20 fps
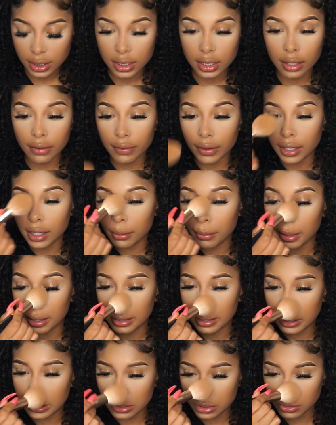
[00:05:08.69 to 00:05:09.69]
see if
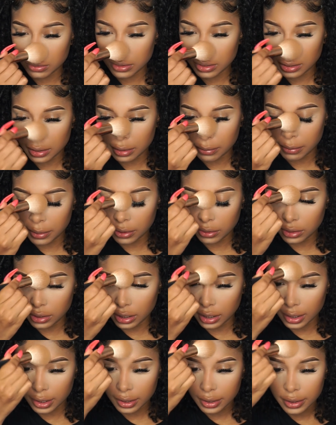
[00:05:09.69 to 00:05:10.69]
anybody else was in the
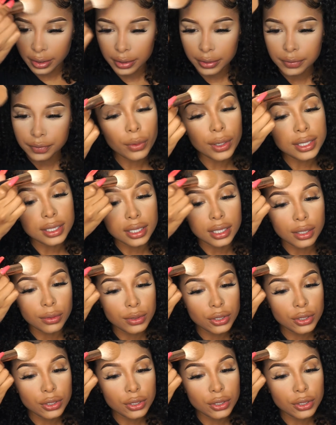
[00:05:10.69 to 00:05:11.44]
building. It wasn't.